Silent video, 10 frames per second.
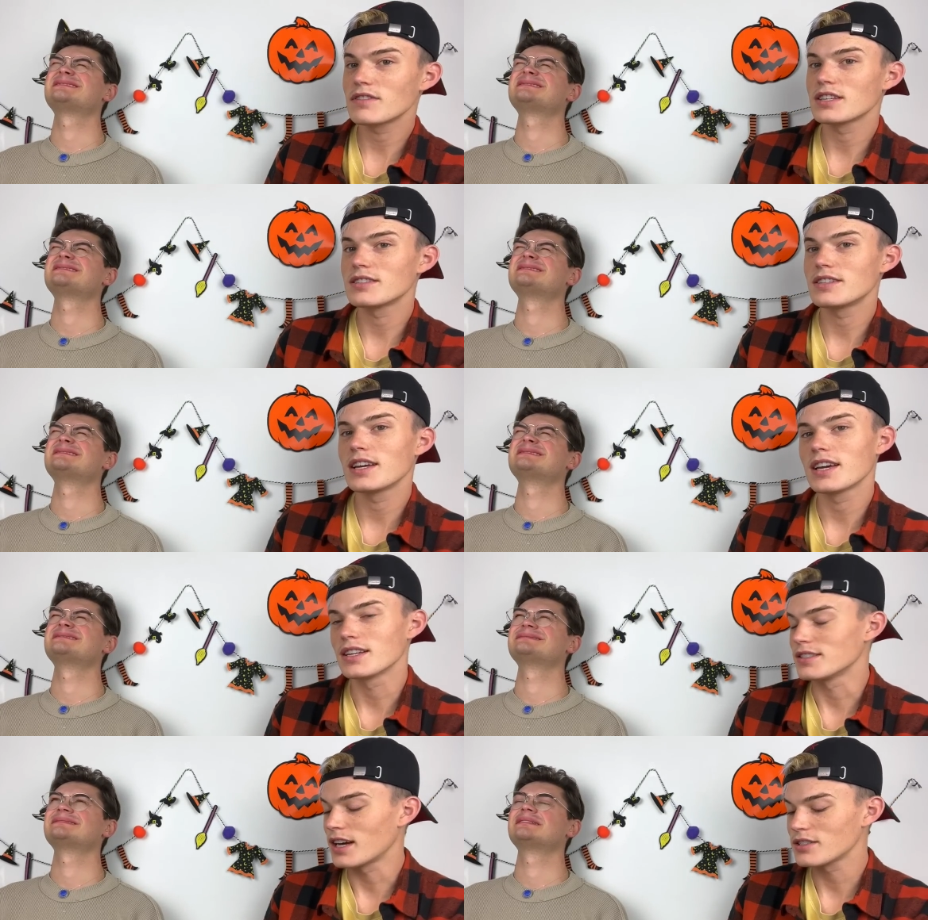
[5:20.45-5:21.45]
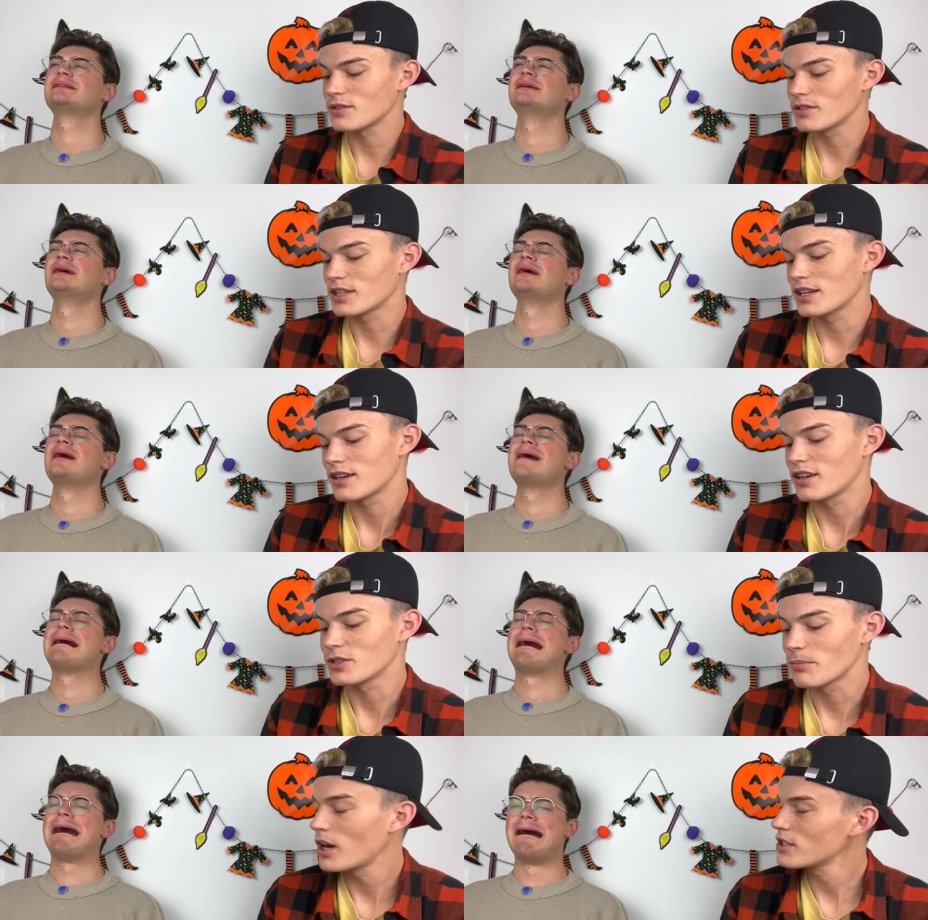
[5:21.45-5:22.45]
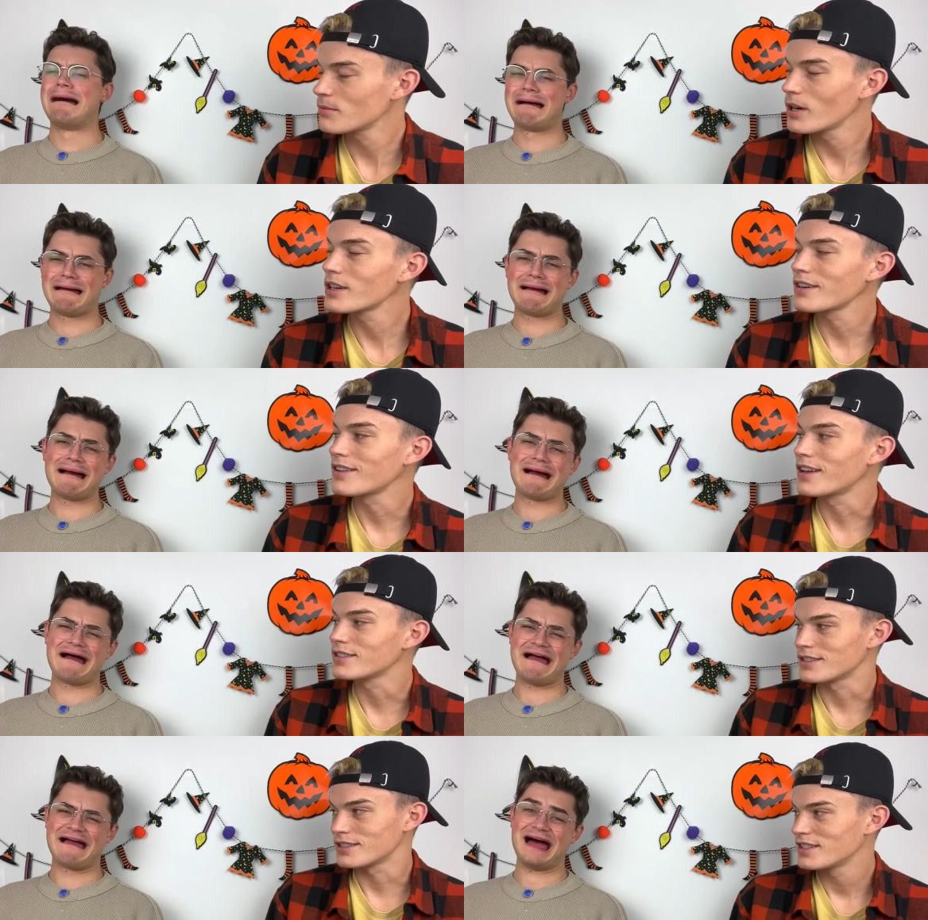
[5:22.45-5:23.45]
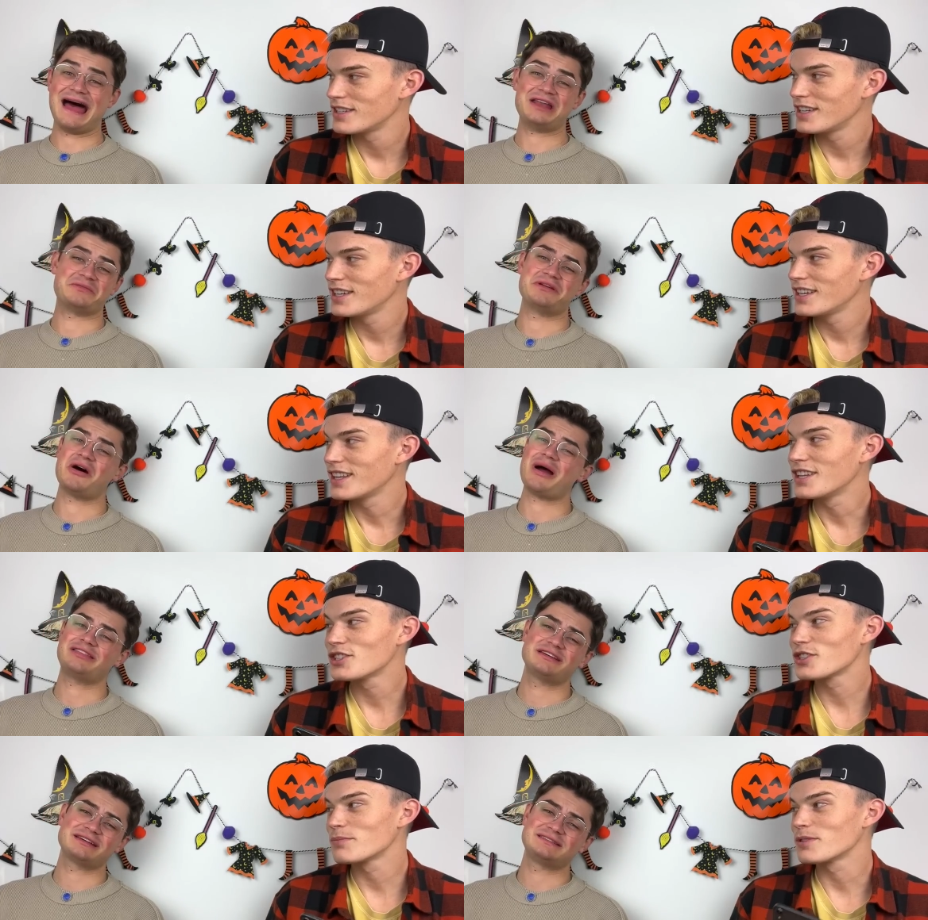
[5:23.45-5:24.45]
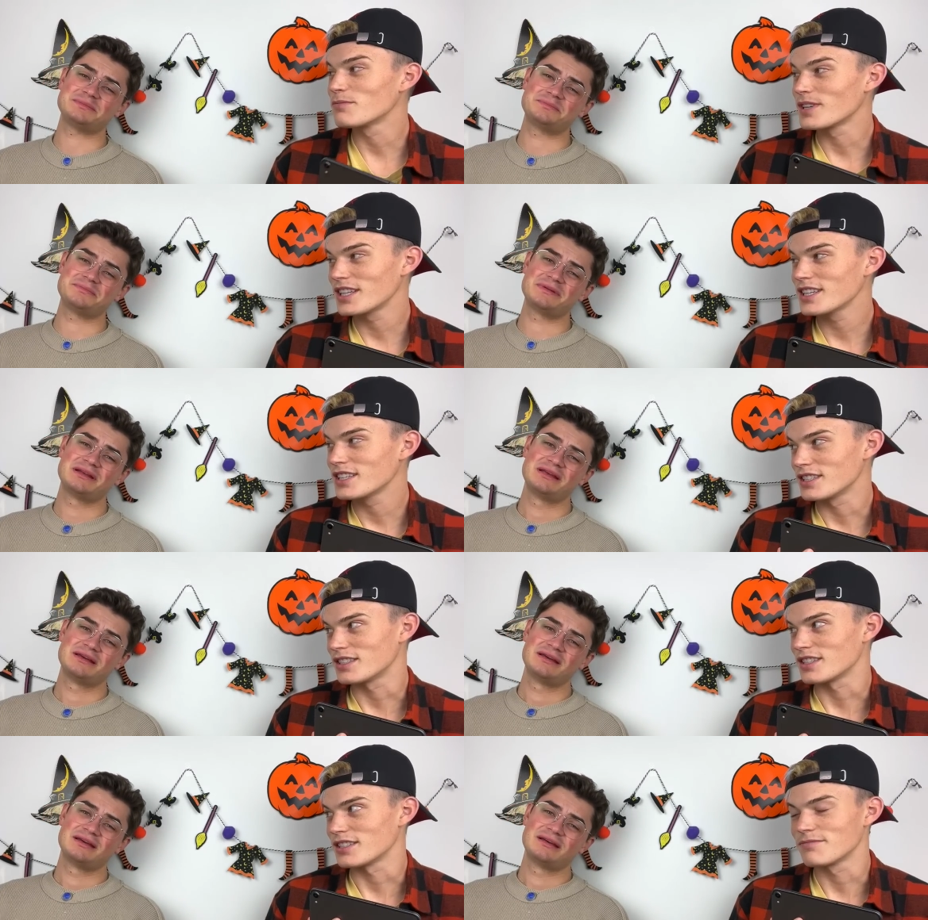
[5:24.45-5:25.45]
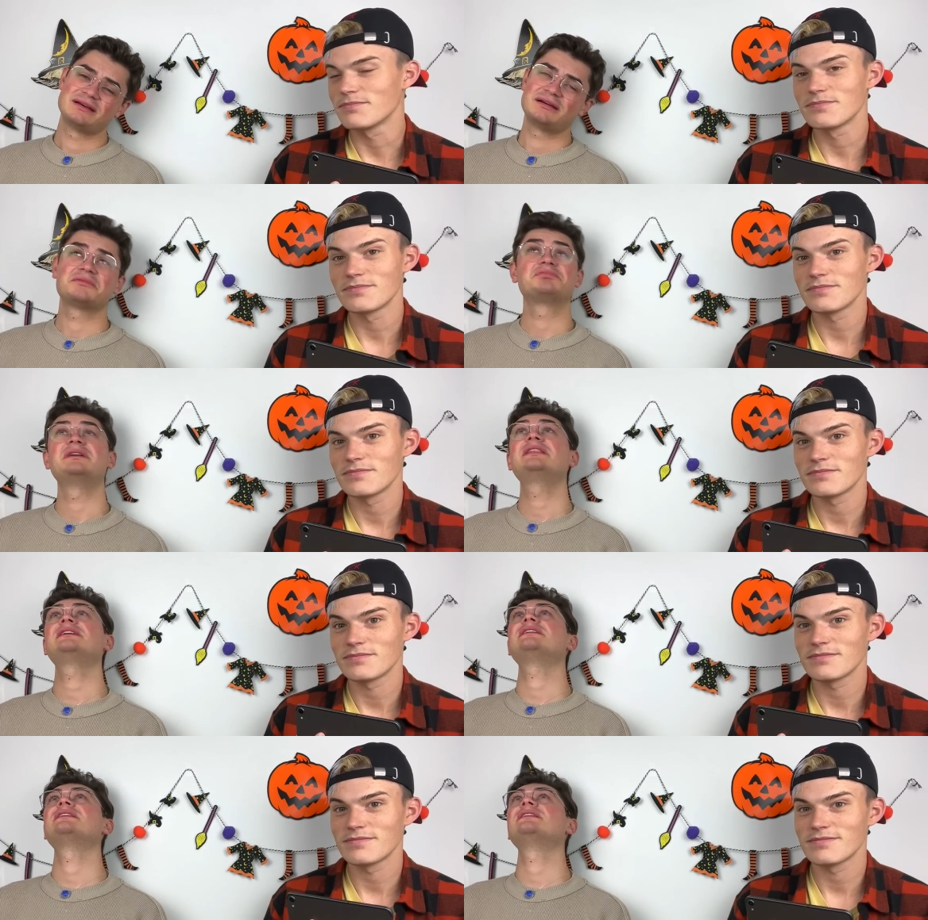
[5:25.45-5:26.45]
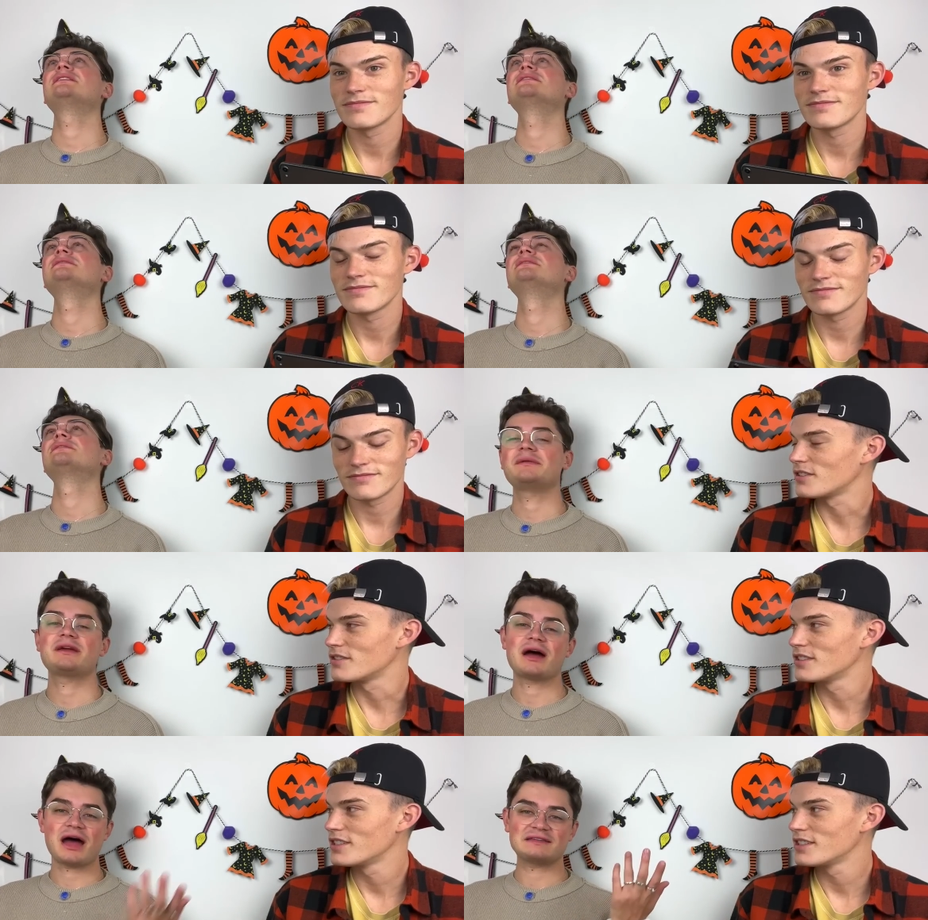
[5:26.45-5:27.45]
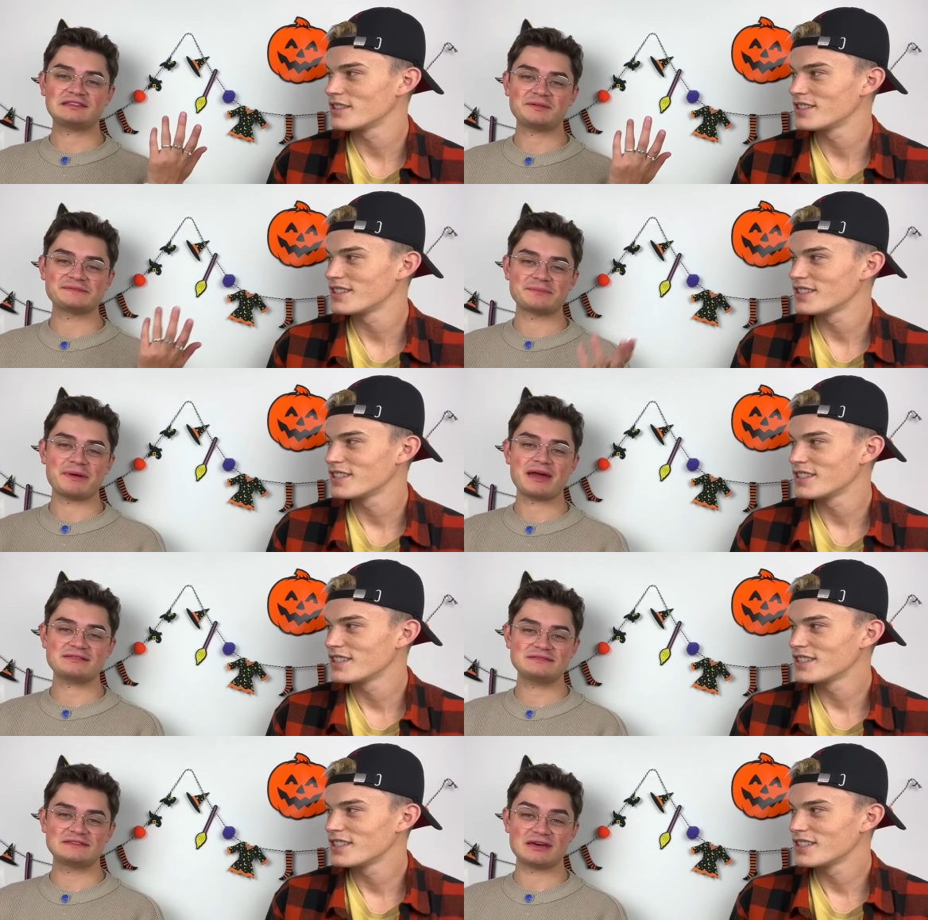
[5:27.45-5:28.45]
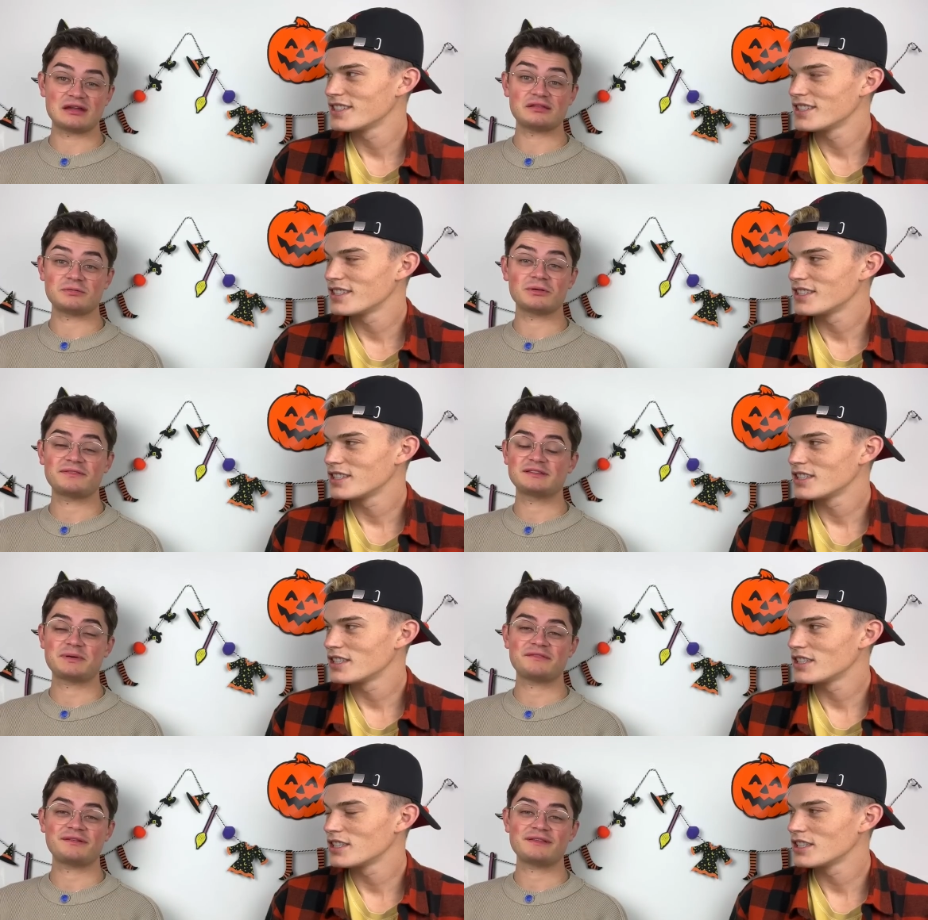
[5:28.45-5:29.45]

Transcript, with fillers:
Speaker 1: listing and is not sold yet on your Poshmark closet?
Speaker 2: I don't
Speaker 1: know. I think it's really easy.
Speaker 2: Really easy. Yeah, I said it was a men's, another North Face puffer